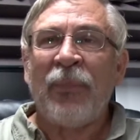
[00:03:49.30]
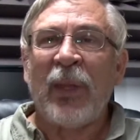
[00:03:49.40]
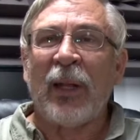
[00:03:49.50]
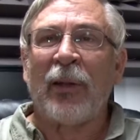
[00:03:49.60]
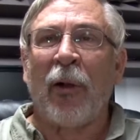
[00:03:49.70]

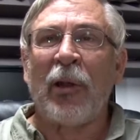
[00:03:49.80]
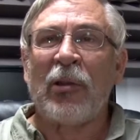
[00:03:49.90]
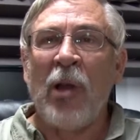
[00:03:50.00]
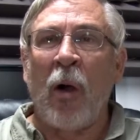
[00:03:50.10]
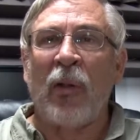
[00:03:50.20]
The attorneys
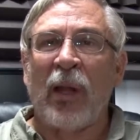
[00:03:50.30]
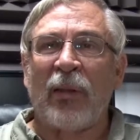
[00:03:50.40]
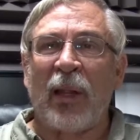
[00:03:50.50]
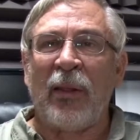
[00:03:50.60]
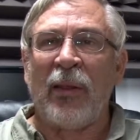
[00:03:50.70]
know this,
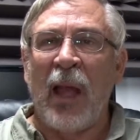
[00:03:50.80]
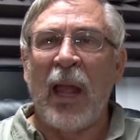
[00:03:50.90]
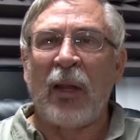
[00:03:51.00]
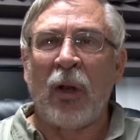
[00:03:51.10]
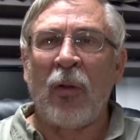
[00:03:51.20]
and
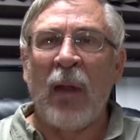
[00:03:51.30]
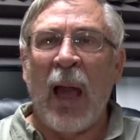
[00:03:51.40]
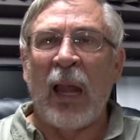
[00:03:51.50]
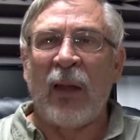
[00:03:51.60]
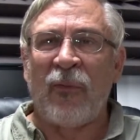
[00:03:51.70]
they do
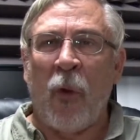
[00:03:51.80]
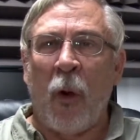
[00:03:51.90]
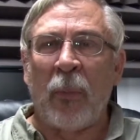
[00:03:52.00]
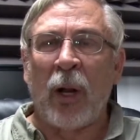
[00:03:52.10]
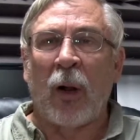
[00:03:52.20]
not
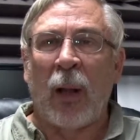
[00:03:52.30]
inform their